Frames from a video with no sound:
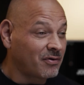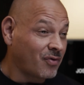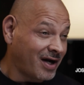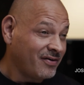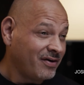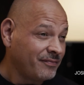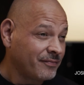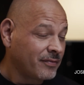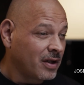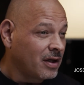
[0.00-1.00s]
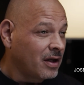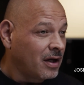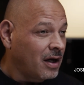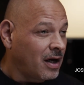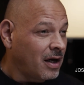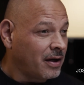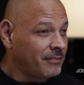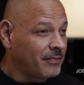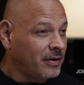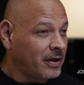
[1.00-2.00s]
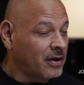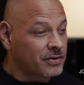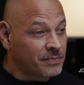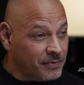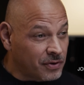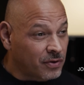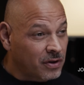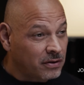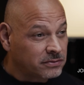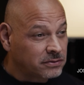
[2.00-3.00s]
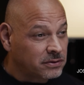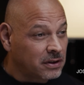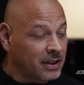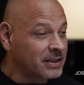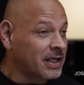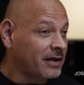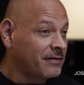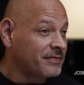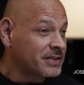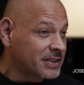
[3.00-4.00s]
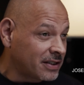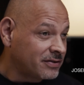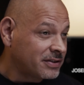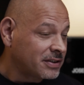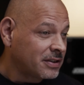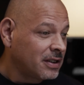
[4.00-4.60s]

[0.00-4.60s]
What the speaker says: a writer. I'm an entrepreneur, an executive in sales,